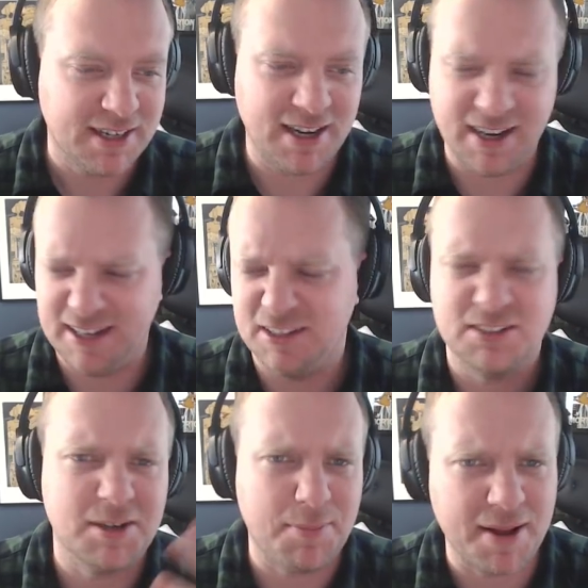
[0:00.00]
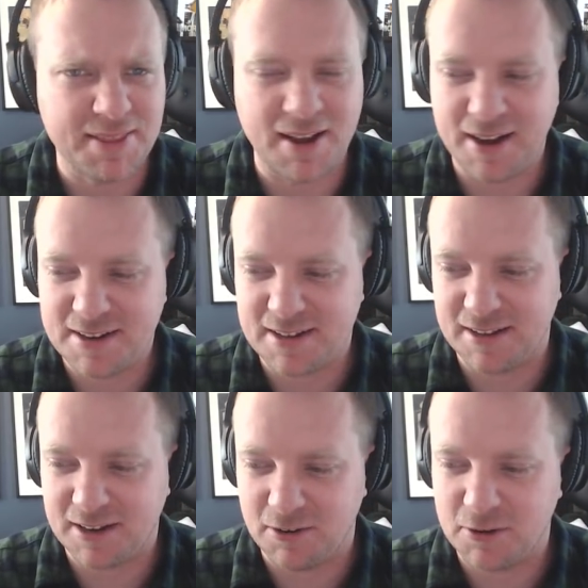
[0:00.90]
I looked up online. I
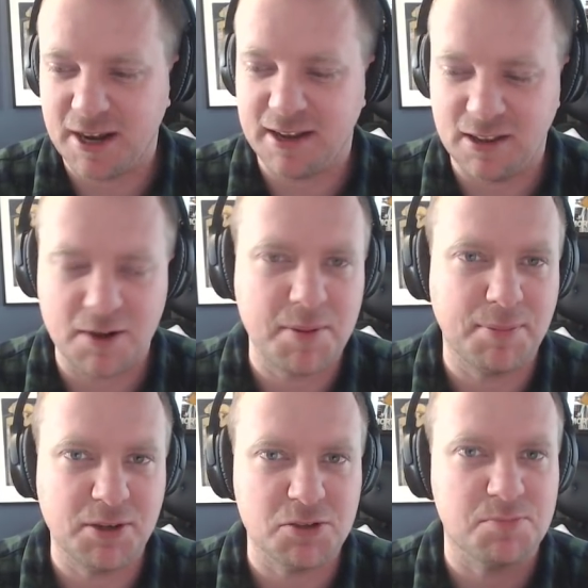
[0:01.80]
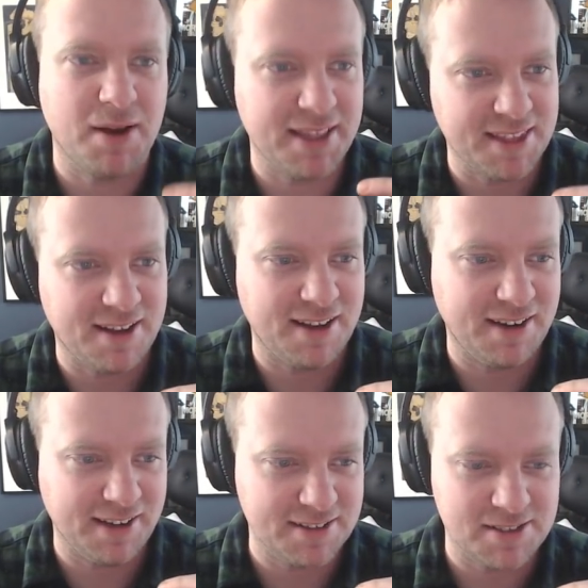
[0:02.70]
thought like, okay, a lot of people use
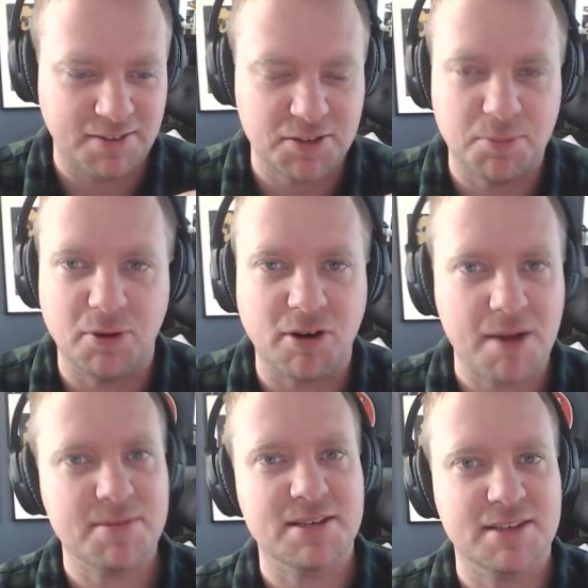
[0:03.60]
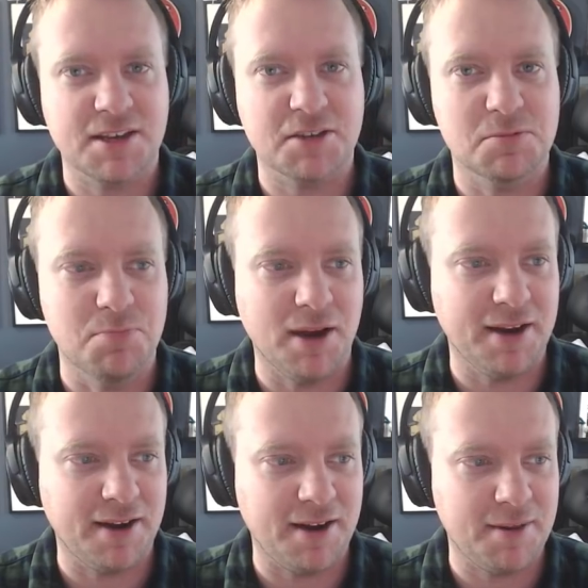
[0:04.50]
Python and stuff to program these things,
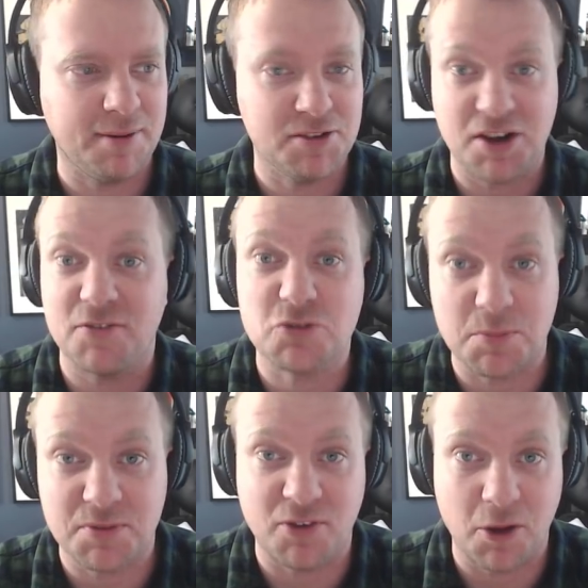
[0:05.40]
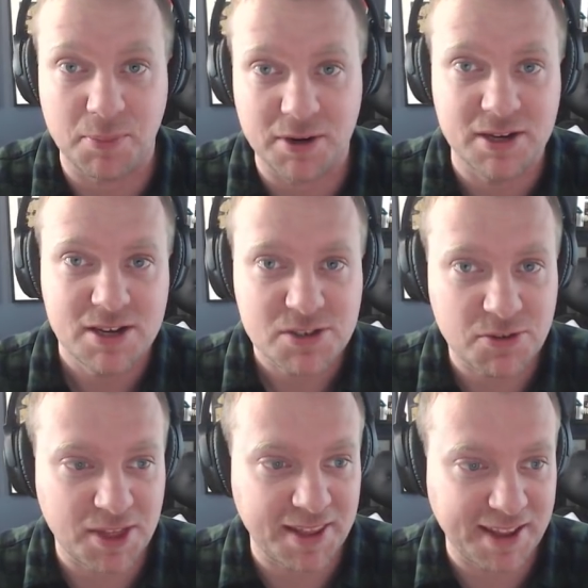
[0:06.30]
but I'm a JavaScript developer.
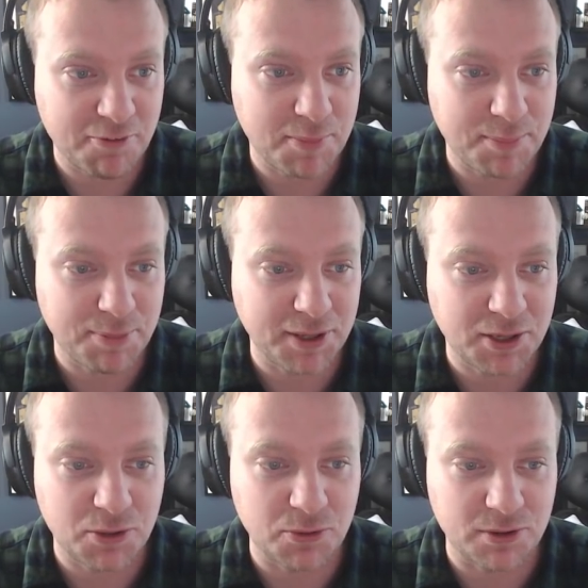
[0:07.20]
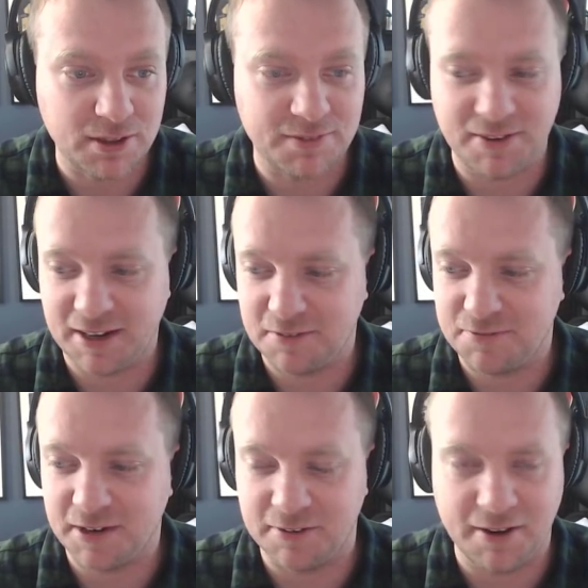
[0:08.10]
So I thought that would be pretty cool if I could
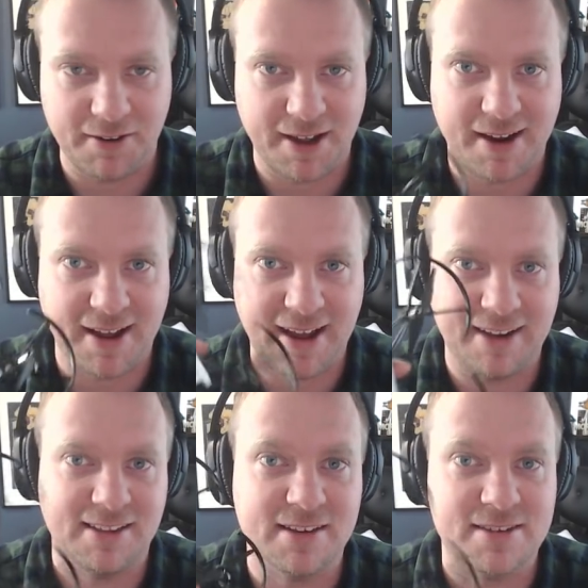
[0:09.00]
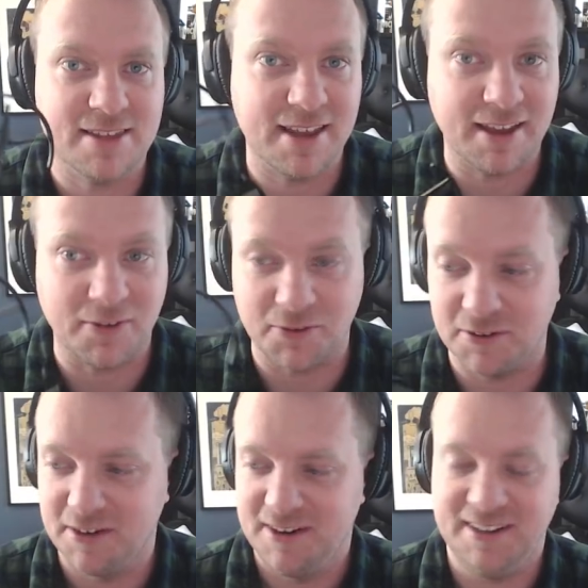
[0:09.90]
figure out how to hack this thing
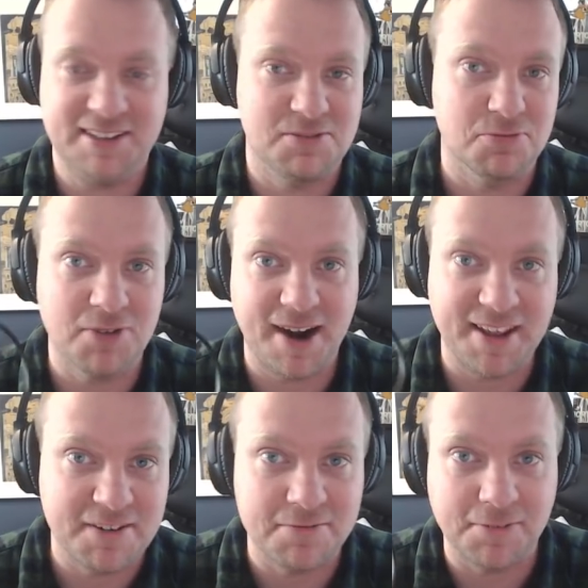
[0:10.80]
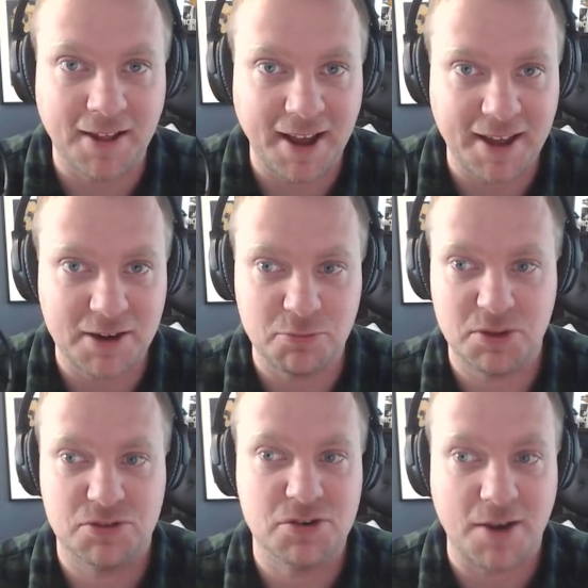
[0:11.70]
or at least run it and fly it
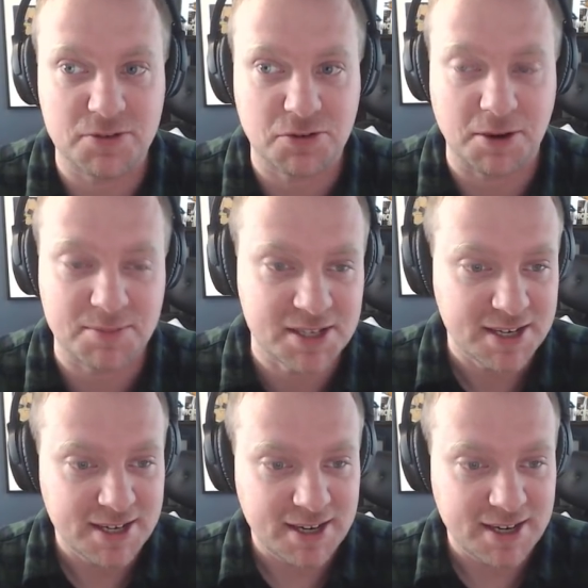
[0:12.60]
with JavaScript.